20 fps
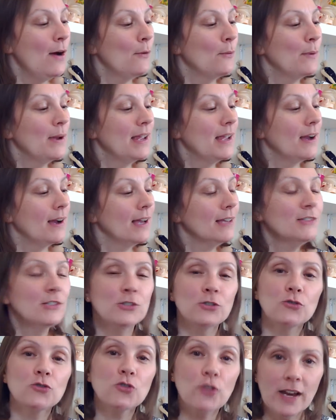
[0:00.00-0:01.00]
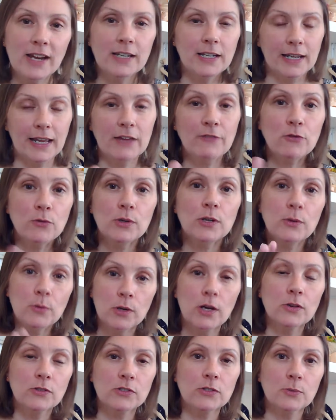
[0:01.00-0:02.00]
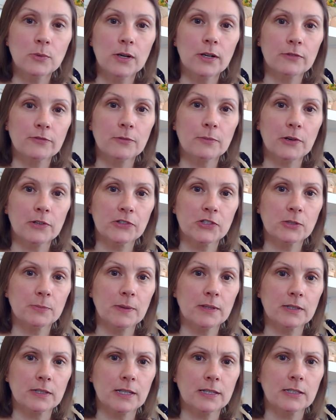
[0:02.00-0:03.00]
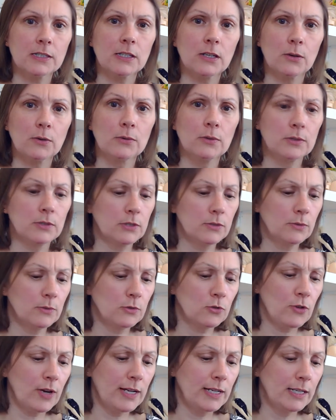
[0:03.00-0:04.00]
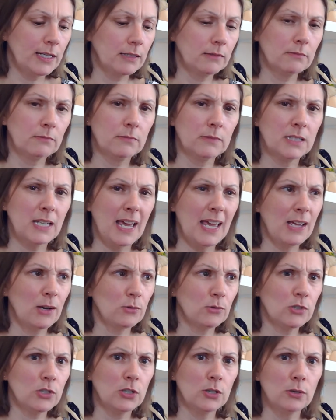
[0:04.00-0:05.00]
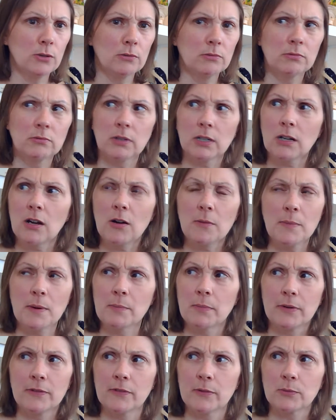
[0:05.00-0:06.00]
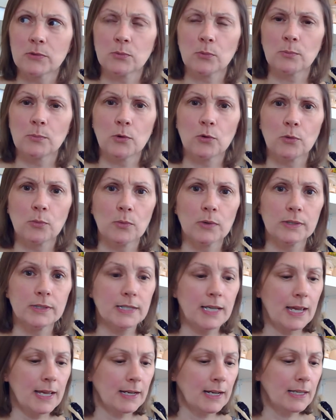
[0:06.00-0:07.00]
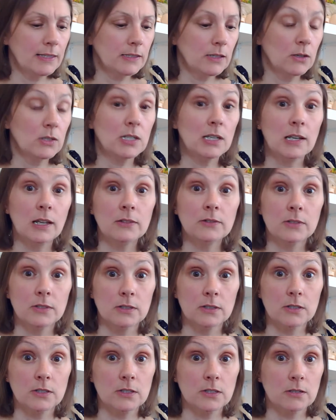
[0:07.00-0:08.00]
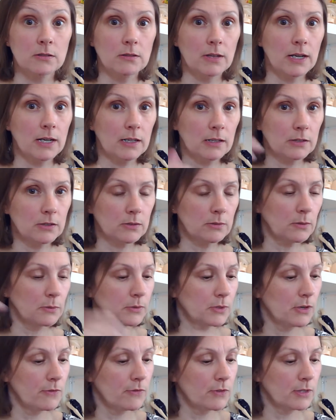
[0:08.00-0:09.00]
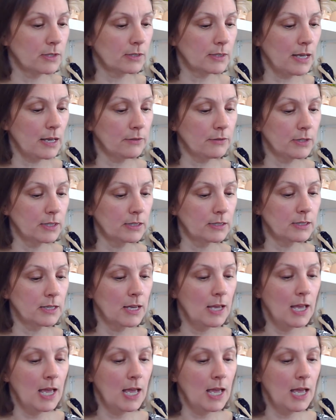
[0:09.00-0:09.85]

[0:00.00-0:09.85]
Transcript: I had to do training. Everyone who goes to work for Marks and Spencer has to go and do a training day or 2. I can't remember if it was more than one day, and I had to go into London to do that because I was over in the southeast.